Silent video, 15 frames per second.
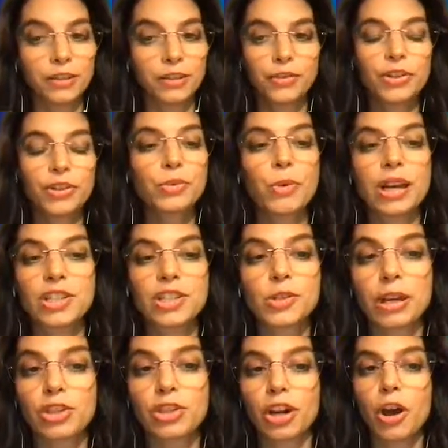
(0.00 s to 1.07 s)
The first one,
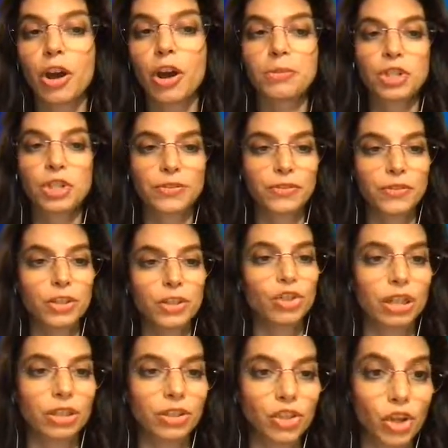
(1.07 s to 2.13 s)
spatial object, feature,
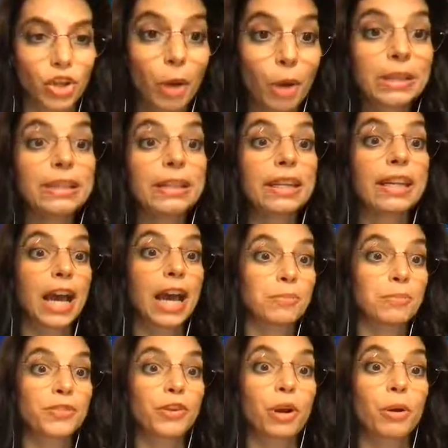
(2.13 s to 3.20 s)
and geometry,
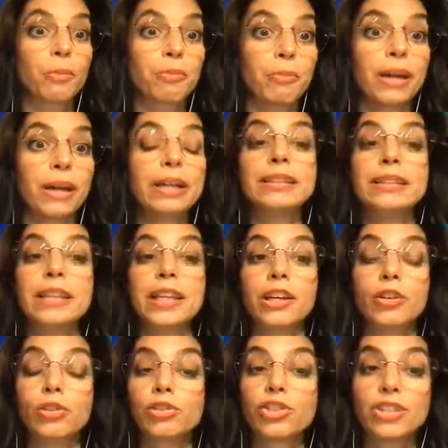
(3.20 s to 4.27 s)
comes from the
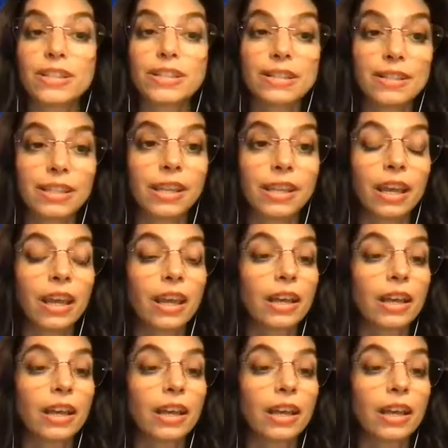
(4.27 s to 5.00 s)
OGC